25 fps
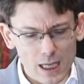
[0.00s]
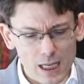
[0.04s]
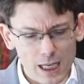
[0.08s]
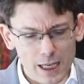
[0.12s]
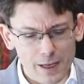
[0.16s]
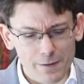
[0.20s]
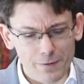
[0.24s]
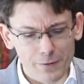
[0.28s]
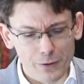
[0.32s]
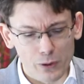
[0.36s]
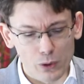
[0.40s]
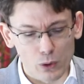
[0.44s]

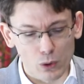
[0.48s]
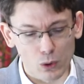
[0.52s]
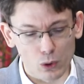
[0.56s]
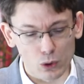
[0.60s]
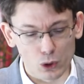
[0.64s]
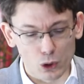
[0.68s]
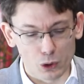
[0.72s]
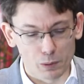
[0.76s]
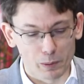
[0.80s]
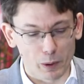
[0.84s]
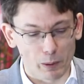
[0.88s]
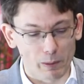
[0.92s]
if your
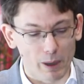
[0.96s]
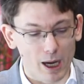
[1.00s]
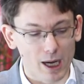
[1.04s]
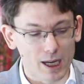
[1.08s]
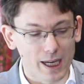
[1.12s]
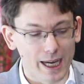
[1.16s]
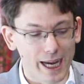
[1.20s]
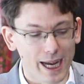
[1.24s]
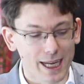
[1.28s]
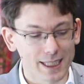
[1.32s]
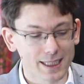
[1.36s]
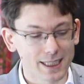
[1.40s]

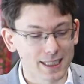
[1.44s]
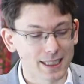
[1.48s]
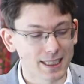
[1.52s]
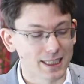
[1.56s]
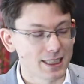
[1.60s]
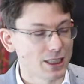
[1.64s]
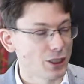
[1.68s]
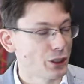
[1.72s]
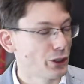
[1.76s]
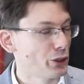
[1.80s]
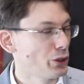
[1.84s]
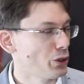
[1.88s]
supermarket
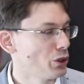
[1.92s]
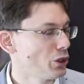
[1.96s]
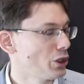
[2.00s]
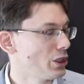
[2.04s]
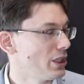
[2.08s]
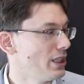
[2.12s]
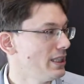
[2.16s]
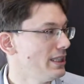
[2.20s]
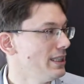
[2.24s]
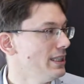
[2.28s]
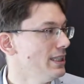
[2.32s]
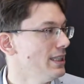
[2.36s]
is
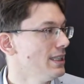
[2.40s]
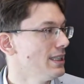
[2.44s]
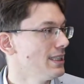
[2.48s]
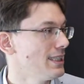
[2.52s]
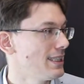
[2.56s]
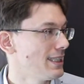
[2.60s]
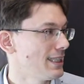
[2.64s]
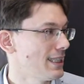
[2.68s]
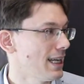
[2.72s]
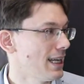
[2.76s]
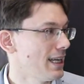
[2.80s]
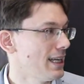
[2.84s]
usually
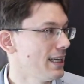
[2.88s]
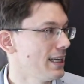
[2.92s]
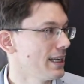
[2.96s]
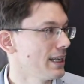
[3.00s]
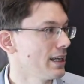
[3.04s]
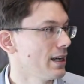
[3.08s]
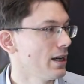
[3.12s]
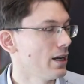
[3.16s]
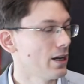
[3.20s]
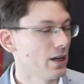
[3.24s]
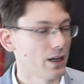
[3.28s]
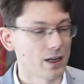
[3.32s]

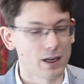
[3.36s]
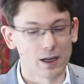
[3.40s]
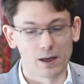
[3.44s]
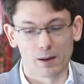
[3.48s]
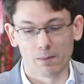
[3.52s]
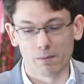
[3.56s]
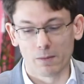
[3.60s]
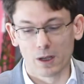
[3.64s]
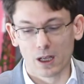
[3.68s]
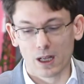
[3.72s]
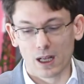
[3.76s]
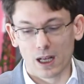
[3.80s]
selling a
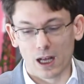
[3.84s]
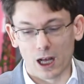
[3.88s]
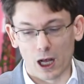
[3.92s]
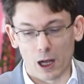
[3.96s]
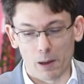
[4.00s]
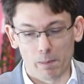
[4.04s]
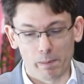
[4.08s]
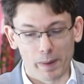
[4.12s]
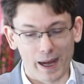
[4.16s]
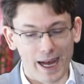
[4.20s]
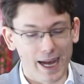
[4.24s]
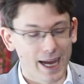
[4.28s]

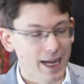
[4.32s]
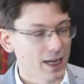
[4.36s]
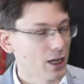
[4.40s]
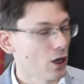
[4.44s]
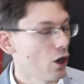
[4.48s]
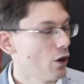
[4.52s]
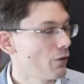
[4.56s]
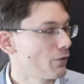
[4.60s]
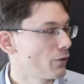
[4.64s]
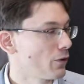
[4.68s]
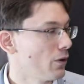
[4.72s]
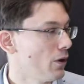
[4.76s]
pack
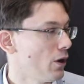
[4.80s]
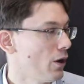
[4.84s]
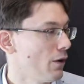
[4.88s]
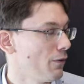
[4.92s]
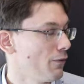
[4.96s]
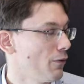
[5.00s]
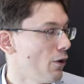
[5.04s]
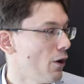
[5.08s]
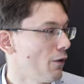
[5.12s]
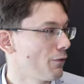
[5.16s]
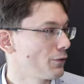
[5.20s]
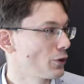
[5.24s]

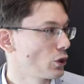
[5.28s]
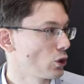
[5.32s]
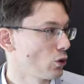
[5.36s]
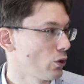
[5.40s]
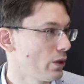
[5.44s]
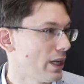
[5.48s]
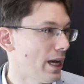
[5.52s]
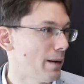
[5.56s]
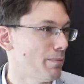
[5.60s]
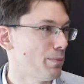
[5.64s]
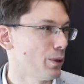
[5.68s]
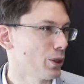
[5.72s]
of
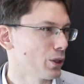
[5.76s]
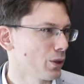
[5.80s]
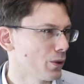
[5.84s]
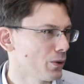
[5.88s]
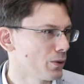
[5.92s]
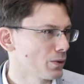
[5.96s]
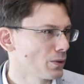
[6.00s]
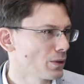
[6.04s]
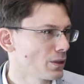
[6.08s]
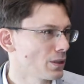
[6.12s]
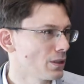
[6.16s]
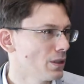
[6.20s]
soda
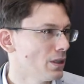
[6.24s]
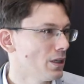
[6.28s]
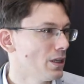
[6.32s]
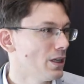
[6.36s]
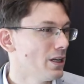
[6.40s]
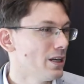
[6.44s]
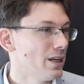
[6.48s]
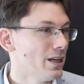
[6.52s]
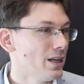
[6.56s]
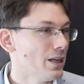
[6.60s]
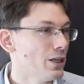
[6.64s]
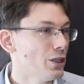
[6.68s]
bottles,
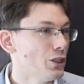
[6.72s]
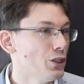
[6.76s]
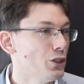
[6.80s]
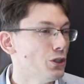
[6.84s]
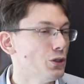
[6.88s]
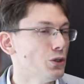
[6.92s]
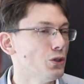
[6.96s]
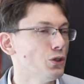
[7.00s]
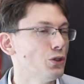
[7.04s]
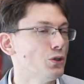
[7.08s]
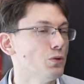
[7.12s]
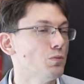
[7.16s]

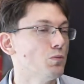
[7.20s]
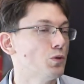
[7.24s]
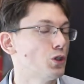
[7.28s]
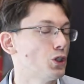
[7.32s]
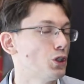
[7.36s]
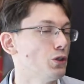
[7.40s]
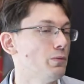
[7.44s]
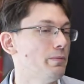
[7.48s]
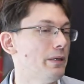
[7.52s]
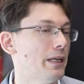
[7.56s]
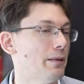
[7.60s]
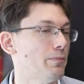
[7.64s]
you
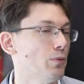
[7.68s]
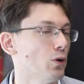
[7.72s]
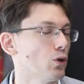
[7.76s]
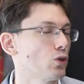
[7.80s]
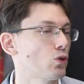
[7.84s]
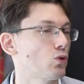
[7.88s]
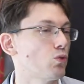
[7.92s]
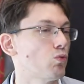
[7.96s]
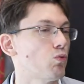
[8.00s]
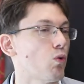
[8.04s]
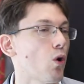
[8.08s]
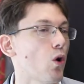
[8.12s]
should be able
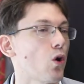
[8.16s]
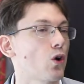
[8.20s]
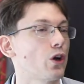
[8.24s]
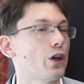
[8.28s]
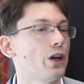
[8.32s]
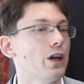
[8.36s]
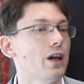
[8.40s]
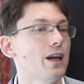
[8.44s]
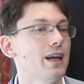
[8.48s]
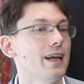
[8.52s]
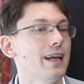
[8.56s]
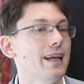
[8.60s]
to walk
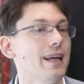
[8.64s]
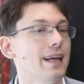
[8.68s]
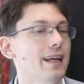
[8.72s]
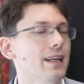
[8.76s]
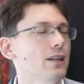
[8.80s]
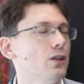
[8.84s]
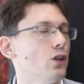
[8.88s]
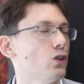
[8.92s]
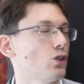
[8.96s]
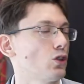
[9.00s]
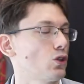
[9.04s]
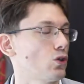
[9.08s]

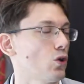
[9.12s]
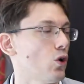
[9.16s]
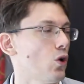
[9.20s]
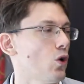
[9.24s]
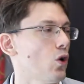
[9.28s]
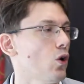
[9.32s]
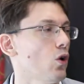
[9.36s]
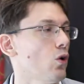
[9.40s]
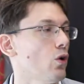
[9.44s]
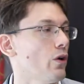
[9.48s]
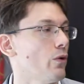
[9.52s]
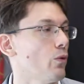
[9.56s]
in the
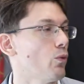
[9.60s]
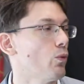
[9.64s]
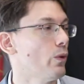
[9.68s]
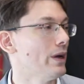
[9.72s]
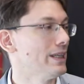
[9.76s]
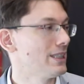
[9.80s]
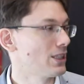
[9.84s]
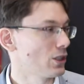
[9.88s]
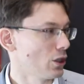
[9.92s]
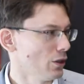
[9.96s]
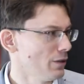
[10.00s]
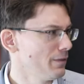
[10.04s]
store
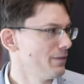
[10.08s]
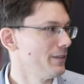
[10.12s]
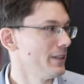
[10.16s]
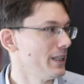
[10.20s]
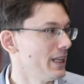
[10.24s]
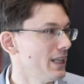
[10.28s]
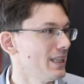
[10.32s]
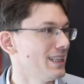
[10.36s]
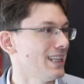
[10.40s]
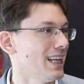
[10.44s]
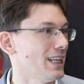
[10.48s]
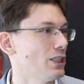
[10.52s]
with
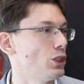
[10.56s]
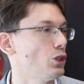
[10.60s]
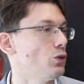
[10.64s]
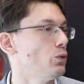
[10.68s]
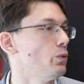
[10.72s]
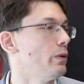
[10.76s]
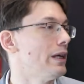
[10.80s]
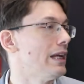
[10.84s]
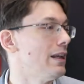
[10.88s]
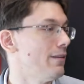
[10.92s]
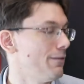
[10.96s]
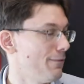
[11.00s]
confidence that you
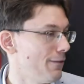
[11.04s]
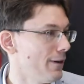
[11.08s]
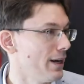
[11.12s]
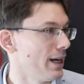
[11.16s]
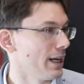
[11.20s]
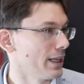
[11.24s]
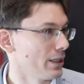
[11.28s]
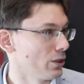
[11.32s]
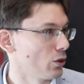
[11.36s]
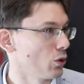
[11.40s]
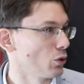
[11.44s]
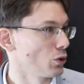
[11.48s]
will
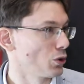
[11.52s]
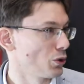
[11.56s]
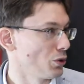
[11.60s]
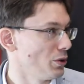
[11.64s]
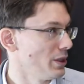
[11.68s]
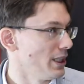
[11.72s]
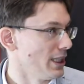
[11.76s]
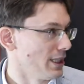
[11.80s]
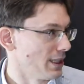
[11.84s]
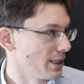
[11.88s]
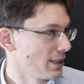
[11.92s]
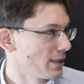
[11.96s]
find those
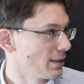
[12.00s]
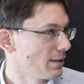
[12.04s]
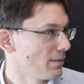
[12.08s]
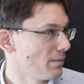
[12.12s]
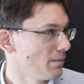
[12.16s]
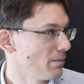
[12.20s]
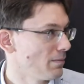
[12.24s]
units.